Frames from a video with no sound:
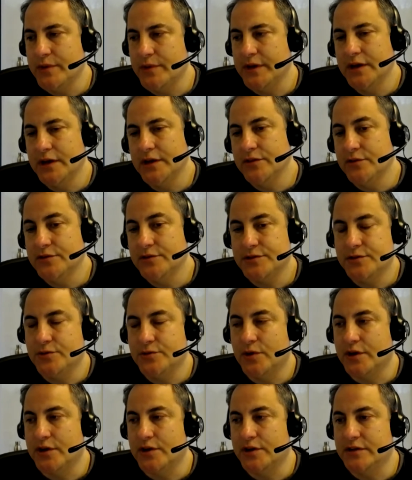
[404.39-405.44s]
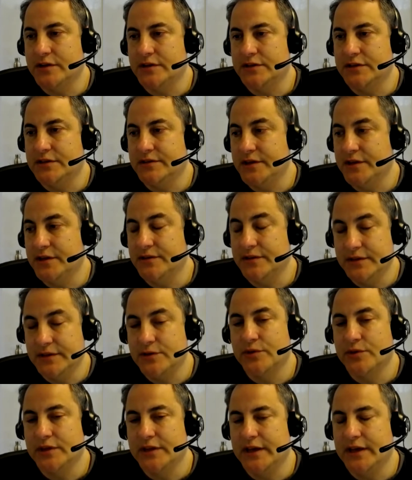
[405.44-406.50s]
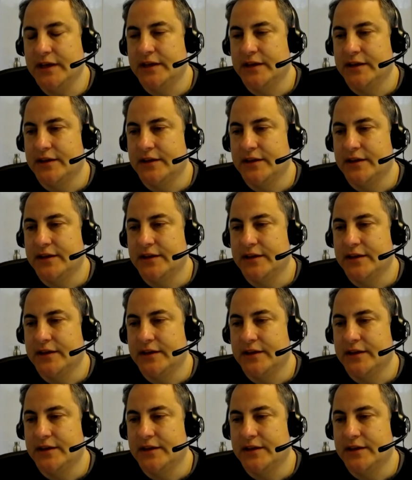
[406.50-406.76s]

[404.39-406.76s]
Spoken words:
and others who are going to, literally